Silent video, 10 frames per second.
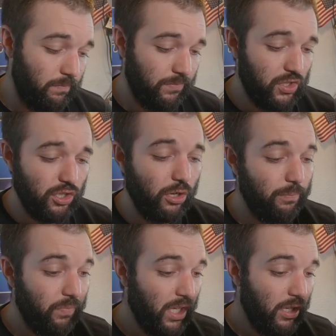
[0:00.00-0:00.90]
So
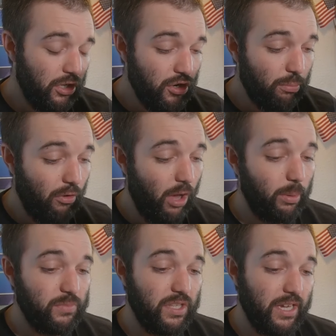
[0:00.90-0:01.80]
no
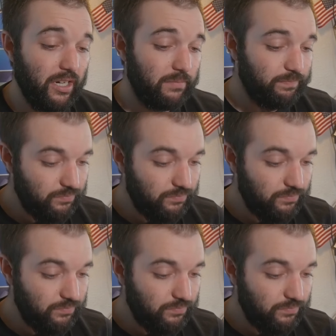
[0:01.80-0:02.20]
problems there.